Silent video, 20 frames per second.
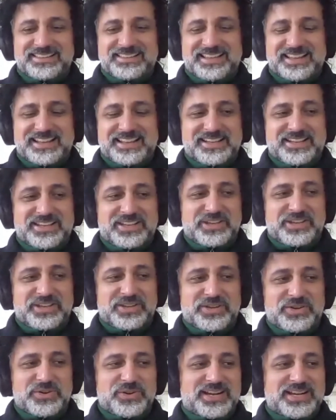Thank
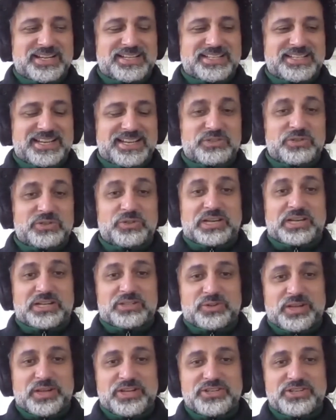you, and
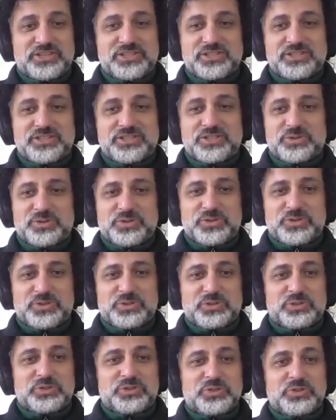congratulations to
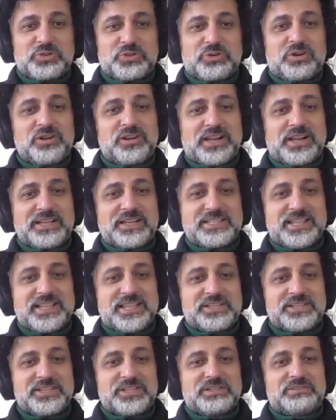your new role as the
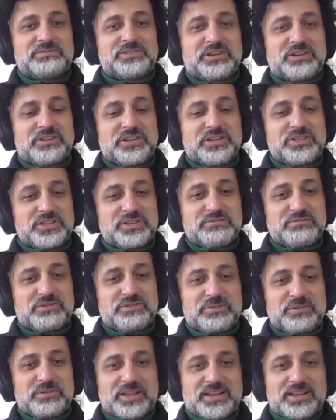Executive Director
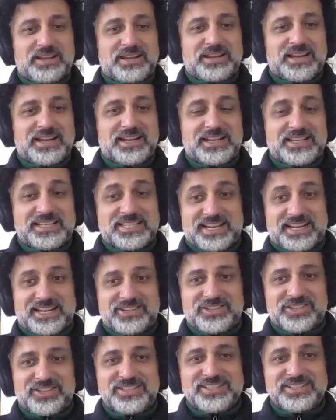for the Alex
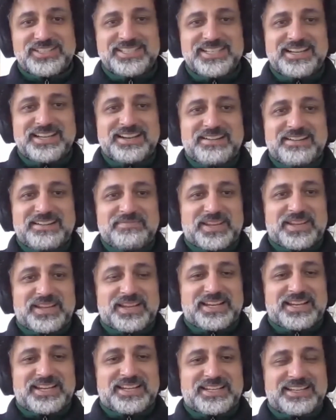Angels.
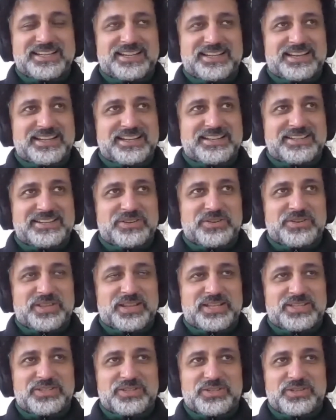I know
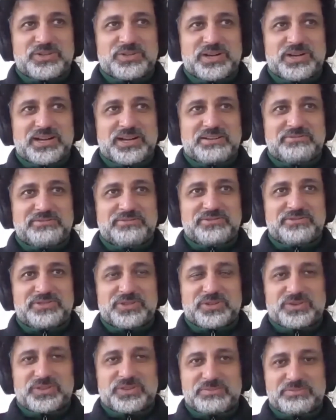that you have
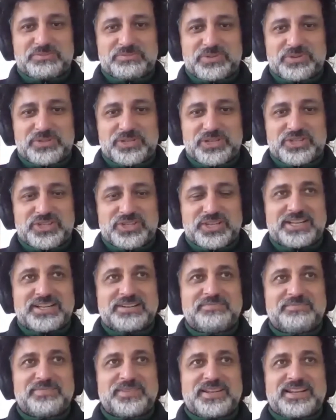took this
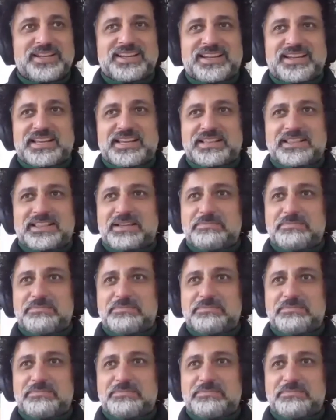position in the